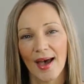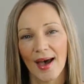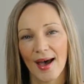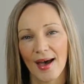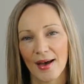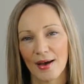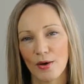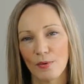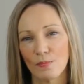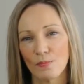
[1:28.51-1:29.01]

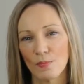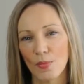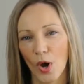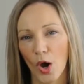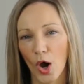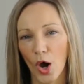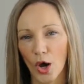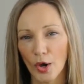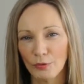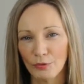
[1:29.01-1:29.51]

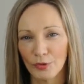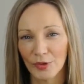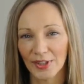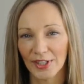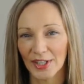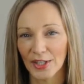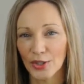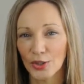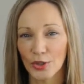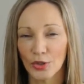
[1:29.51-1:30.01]

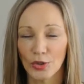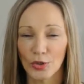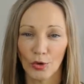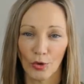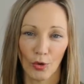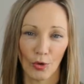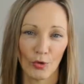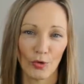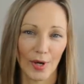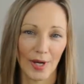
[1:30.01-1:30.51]
Hopefully
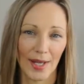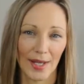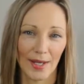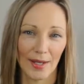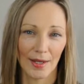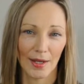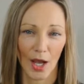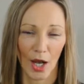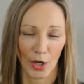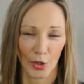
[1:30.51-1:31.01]
you're
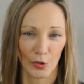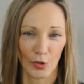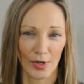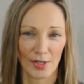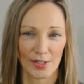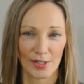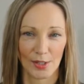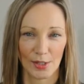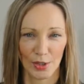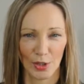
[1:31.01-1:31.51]
already
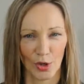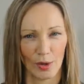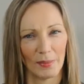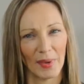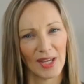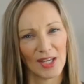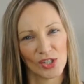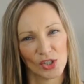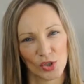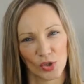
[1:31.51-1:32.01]
across,
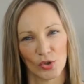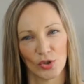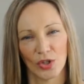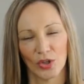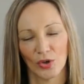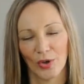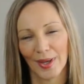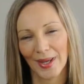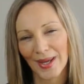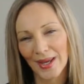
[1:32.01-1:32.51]
making sure that
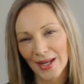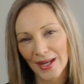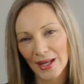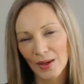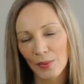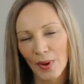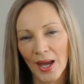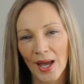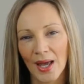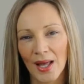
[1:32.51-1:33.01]
you're
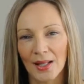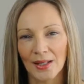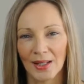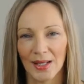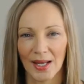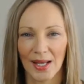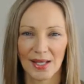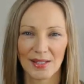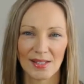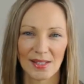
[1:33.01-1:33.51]
eating well
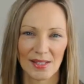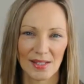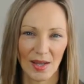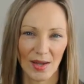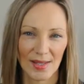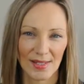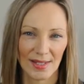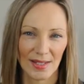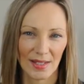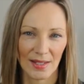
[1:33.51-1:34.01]
and
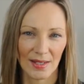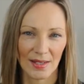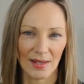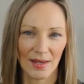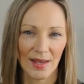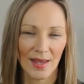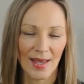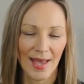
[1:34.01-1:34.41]
exercising